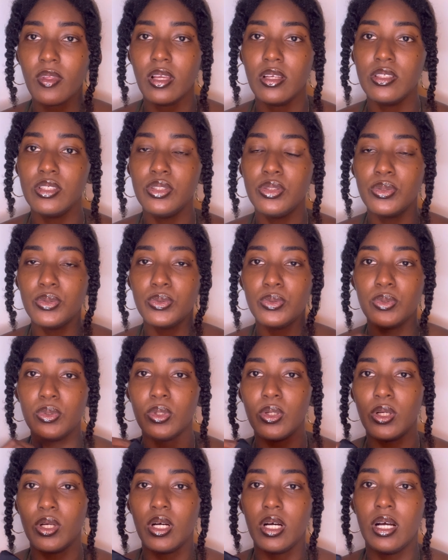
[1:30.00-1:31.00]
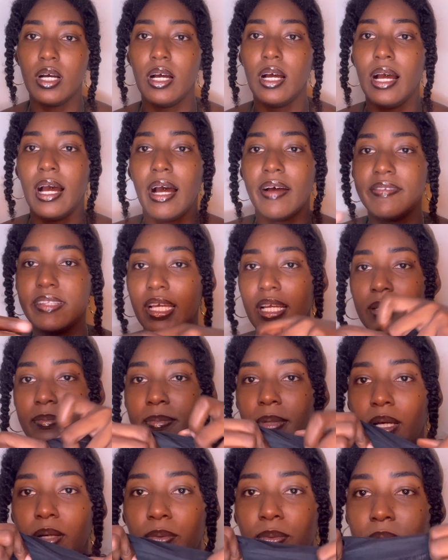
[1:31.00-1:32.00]
You have the
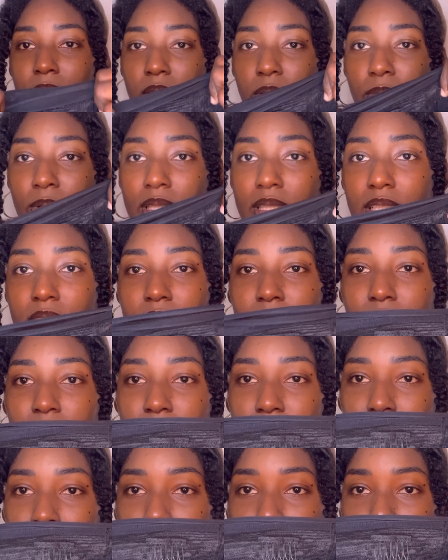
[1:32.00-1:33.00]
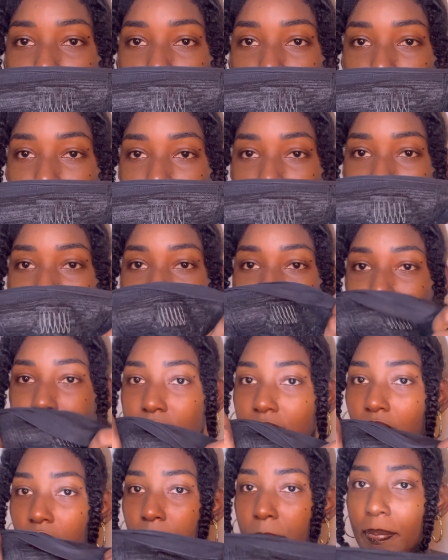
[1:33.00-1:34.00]
headband wig with the 3 combs at the
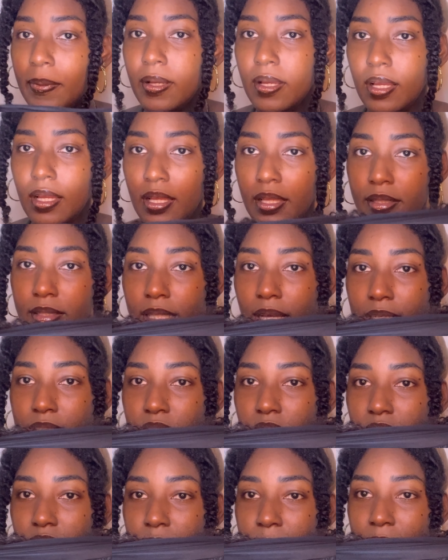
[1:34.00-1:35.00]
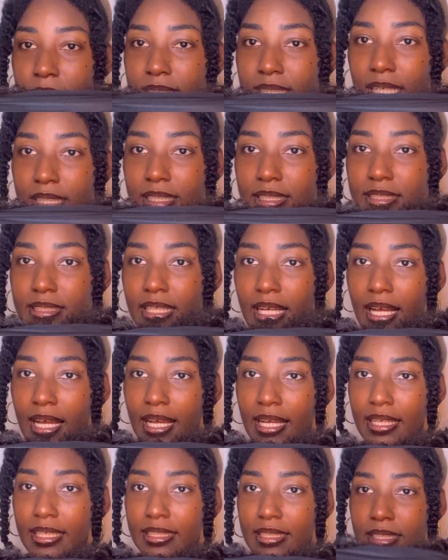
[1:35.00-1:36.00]
top, the adjustments at the
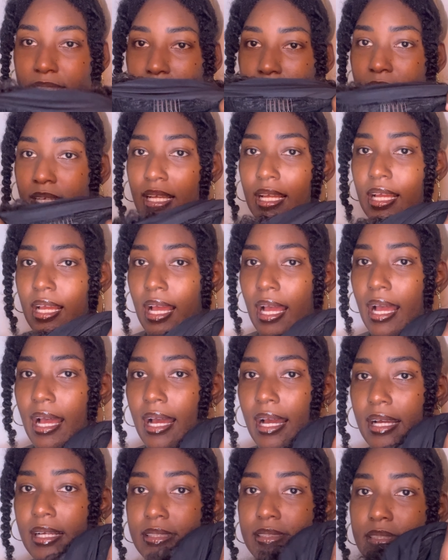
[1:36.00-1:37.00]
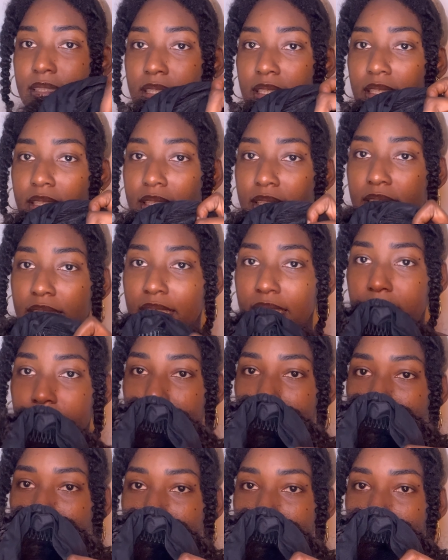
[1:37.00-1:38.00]
side, and
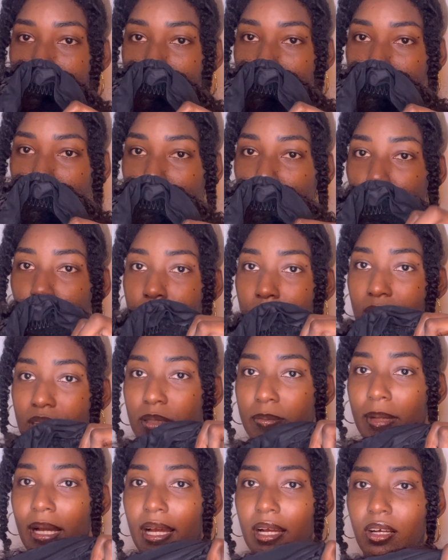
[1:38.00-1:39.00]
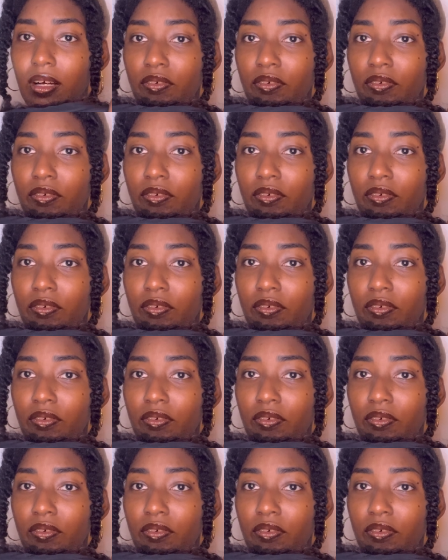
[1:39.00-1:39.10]
the comb at the back.